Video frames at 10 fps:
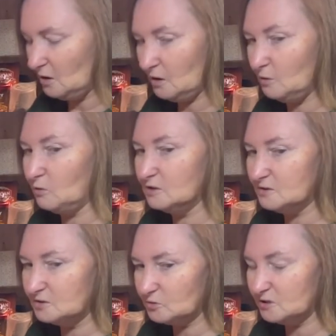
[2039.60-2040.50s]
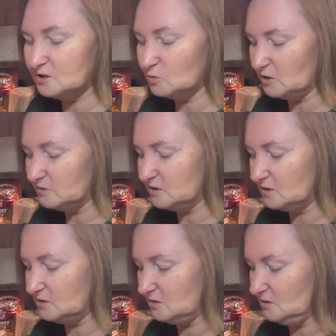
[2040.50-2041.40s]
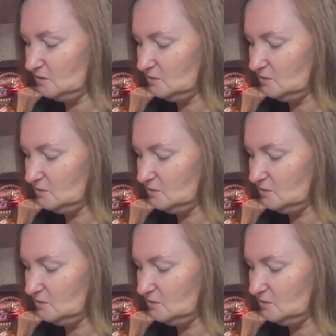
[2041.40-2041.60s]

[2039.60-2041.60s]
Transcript: I want these greens well seasoned.